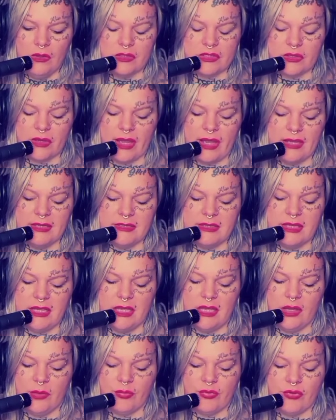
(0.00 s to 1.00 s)
So as
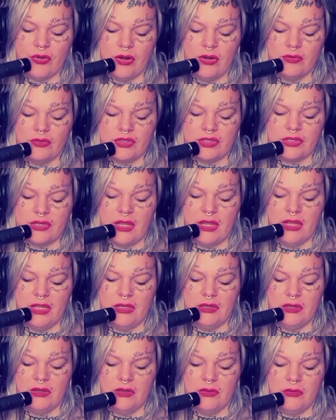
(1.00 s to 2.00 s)
they approached
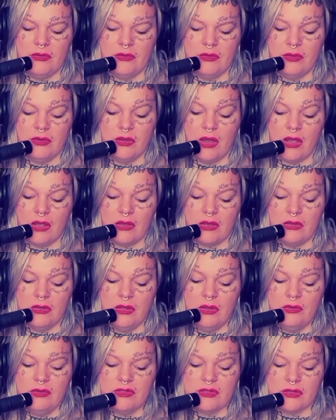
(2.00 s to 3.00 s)
and got
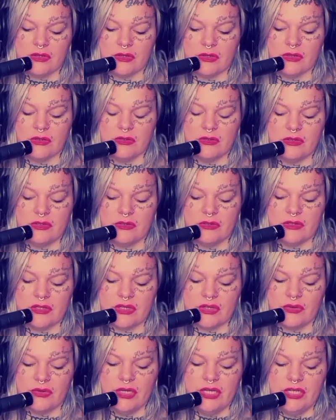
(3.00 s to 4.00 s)
closer to
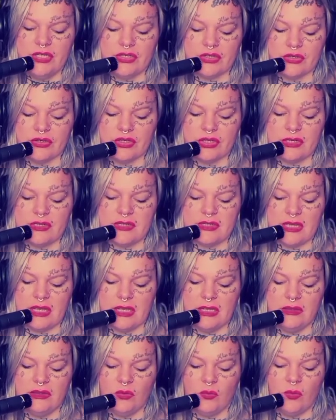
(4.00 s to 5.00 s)
this creature, she
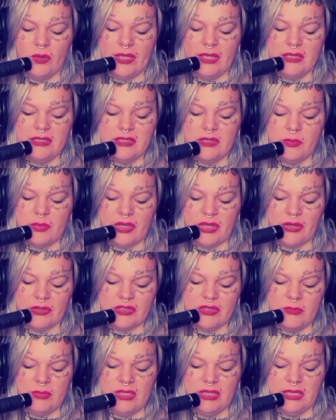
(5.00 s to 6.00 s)
said the wings
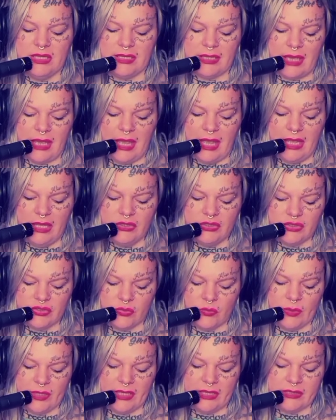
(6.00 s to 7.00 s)
appeared to be like
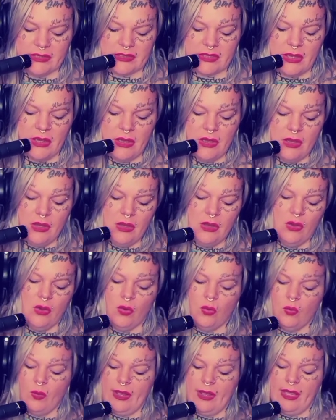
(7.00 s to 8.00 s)
angel wings
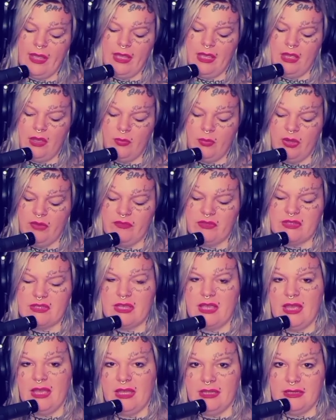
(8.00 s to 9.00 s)
way above its
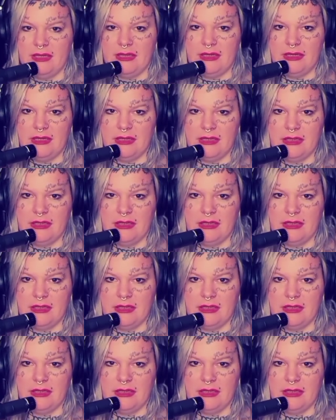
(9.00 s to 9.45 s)
head.